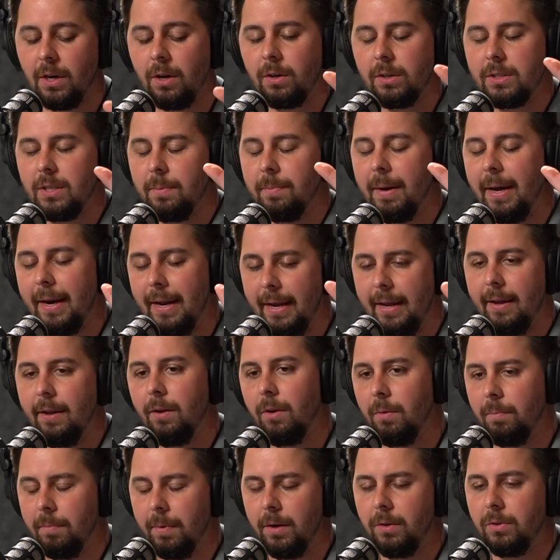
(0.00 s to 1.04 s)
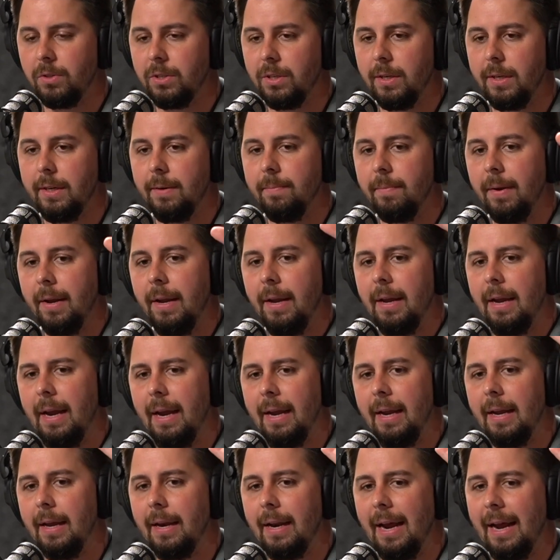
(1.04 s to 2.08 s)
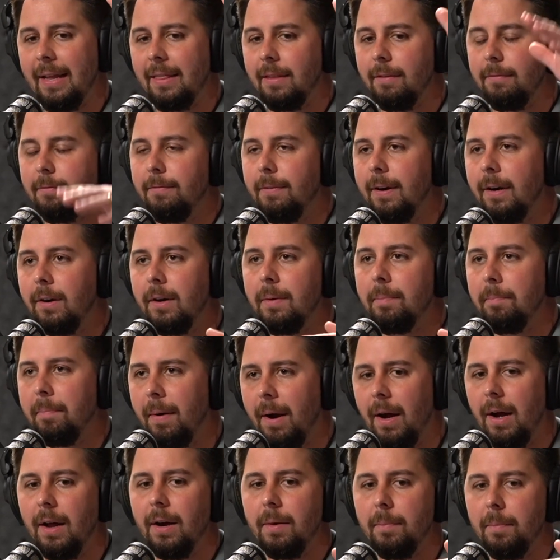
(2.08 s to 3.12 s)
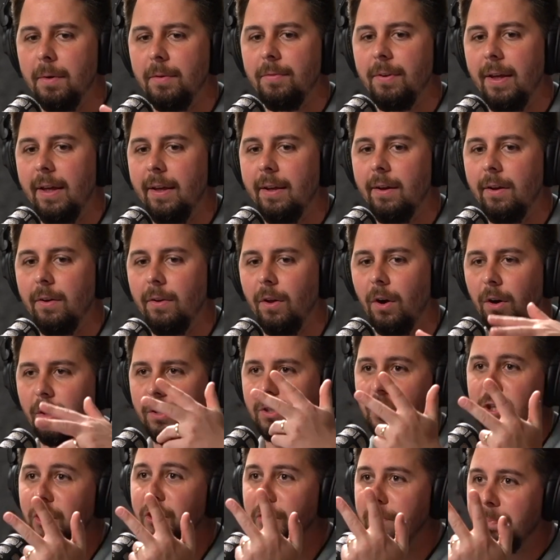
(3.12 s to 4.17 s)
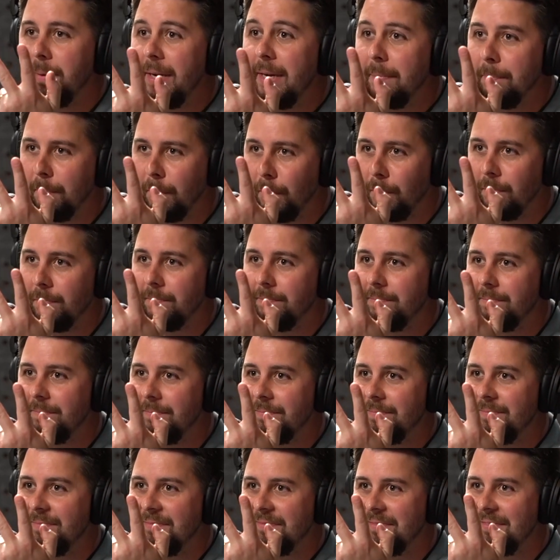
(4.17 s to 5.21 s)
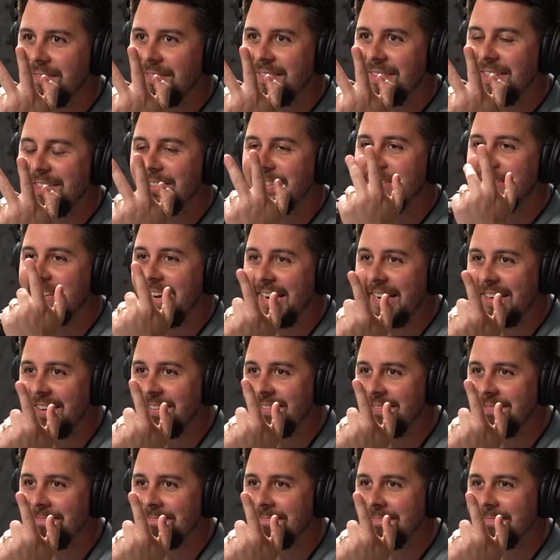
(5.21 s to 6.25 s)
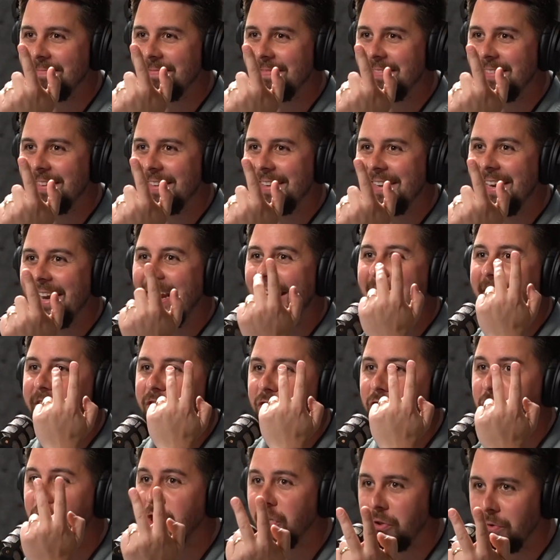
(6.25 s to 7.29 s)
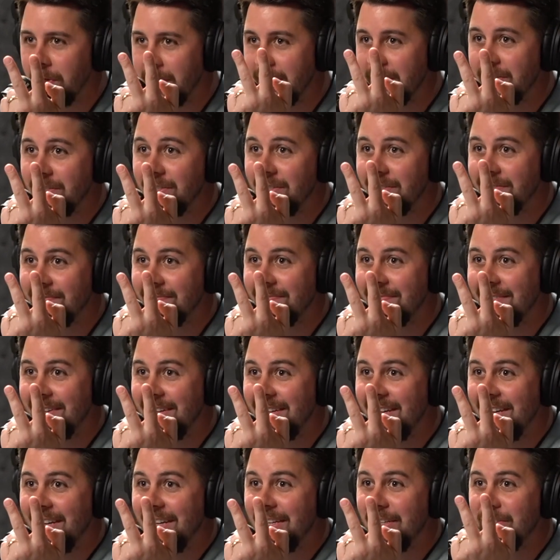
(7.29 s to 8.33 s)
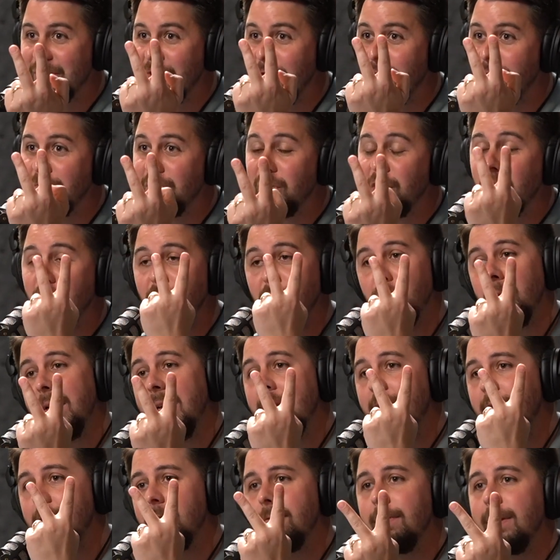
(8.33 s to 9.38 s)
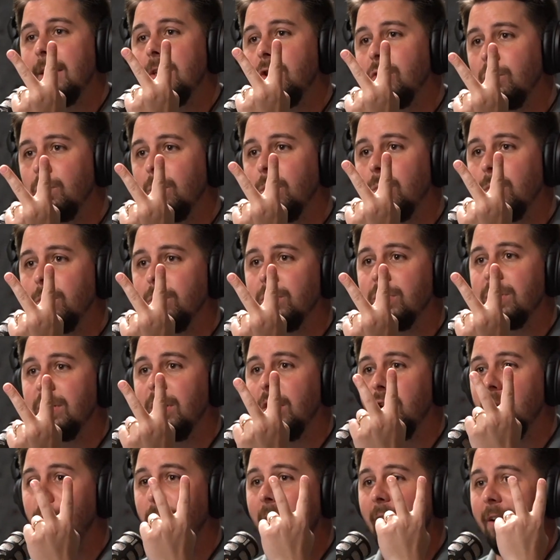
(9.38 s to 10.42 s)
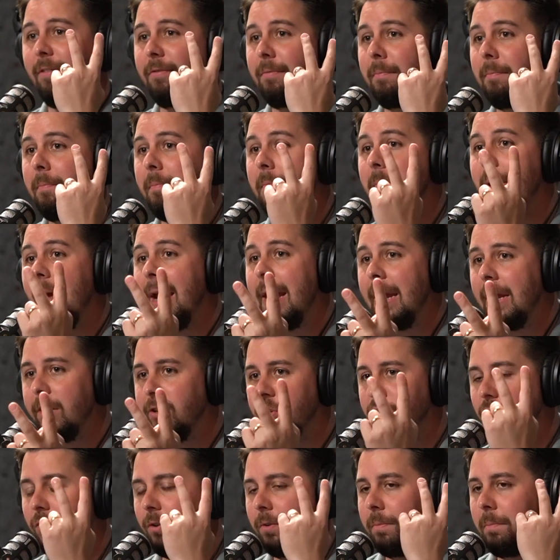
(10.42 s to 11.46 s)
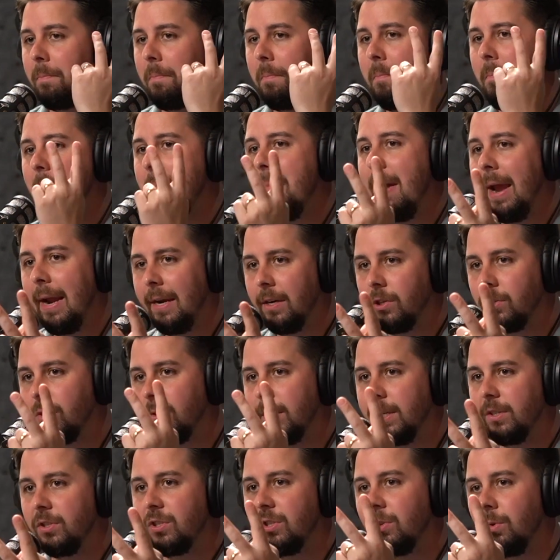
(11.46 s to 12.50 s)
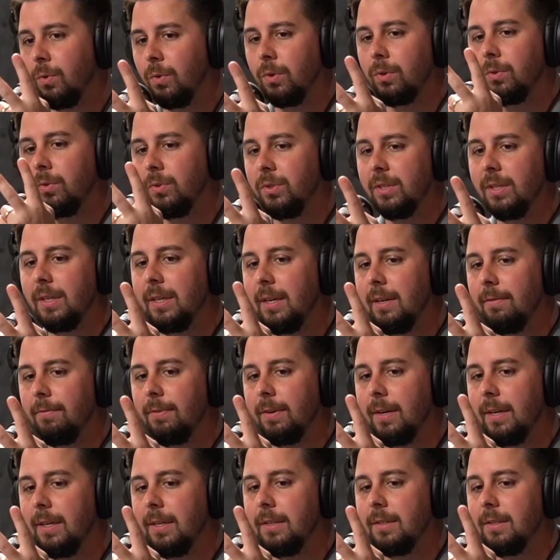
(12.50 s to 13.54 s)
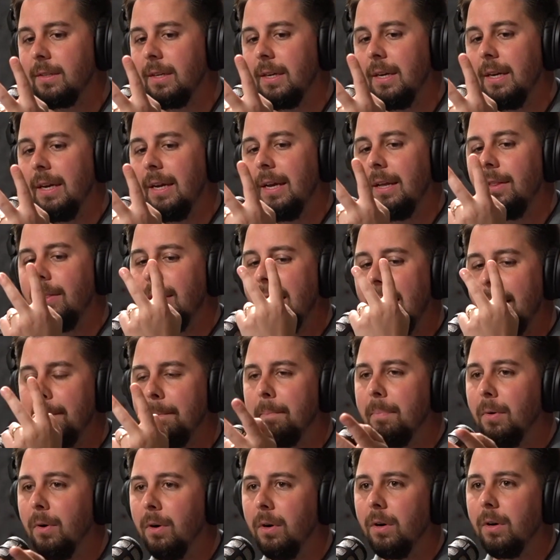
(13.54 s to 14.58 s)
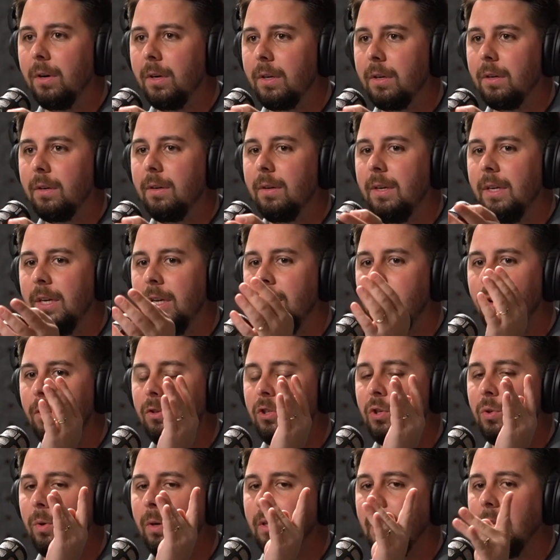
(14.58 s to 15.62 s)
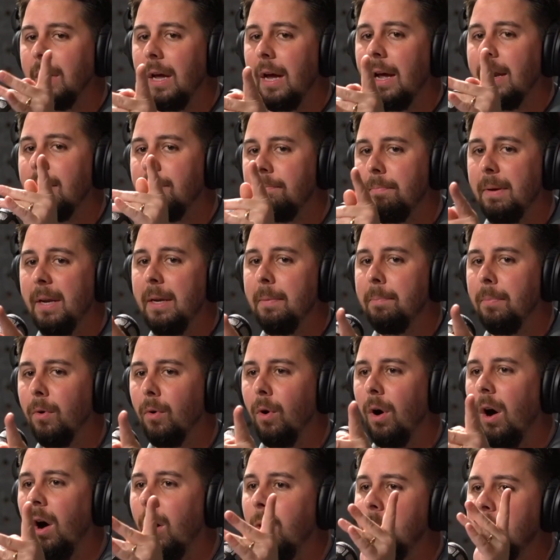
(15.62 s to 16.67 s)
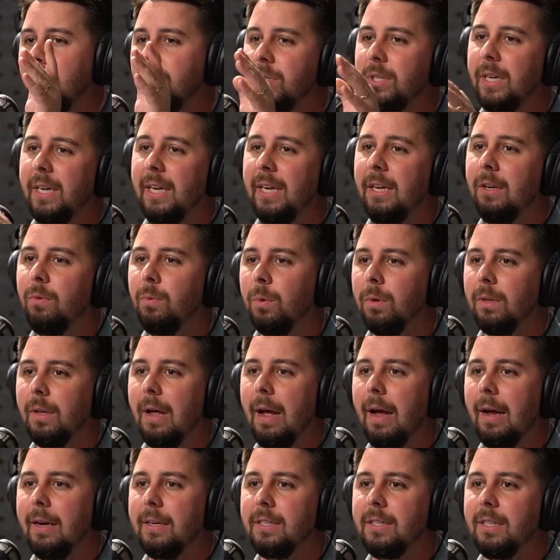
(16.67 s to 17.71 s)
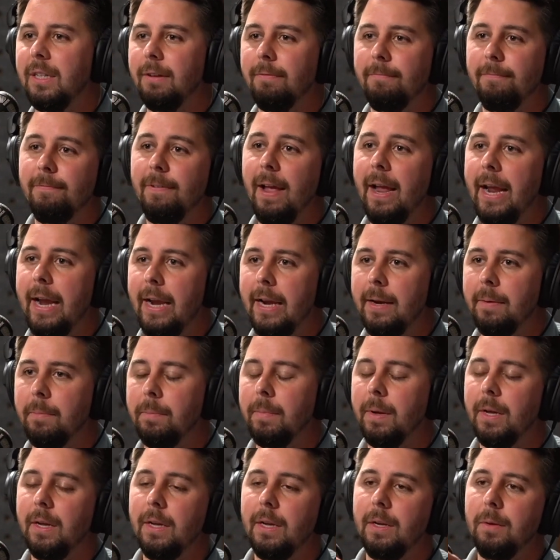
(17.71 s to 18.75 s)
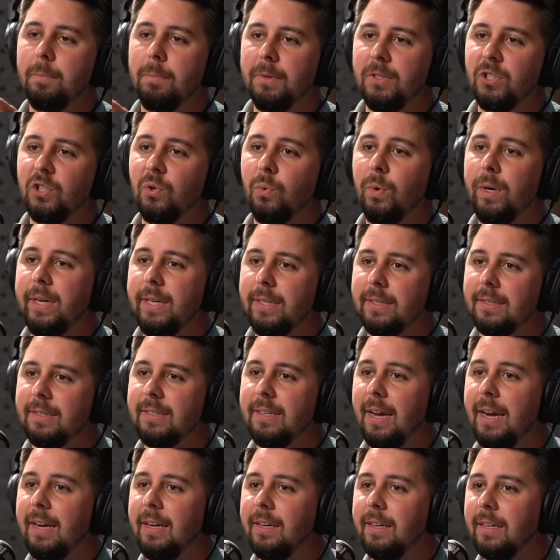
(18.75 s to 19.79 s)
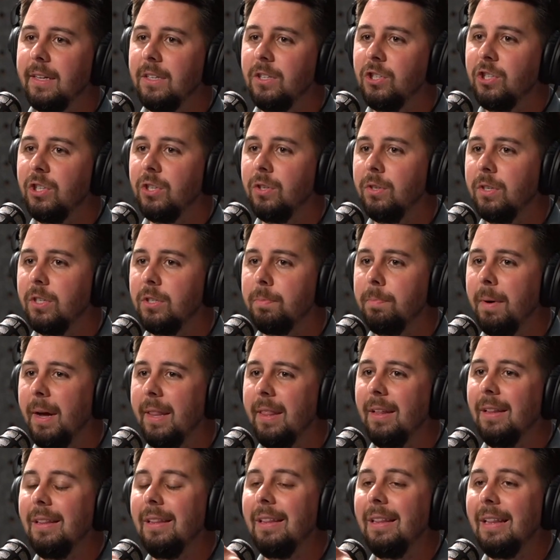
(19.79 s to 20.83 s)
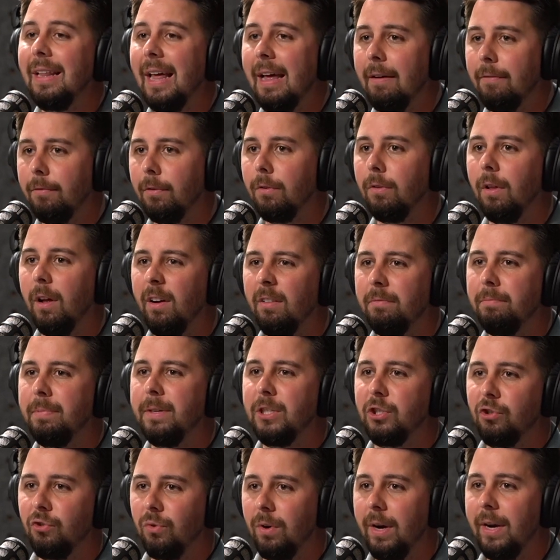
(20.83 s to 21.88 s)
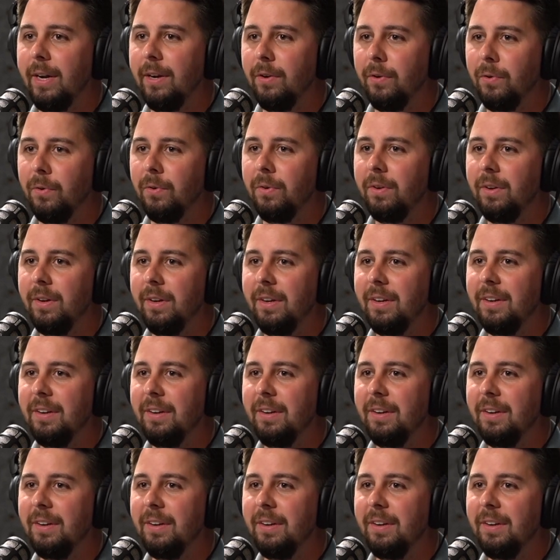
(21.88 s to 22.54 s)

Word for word: talks about hell mostly. And at the very bottom of hell are two people Satan and Judas. So, two individuals who have major, major historical significance. That book, you know, to a lot of people almost equalized the fame between Satan and Judas by the level of betrayal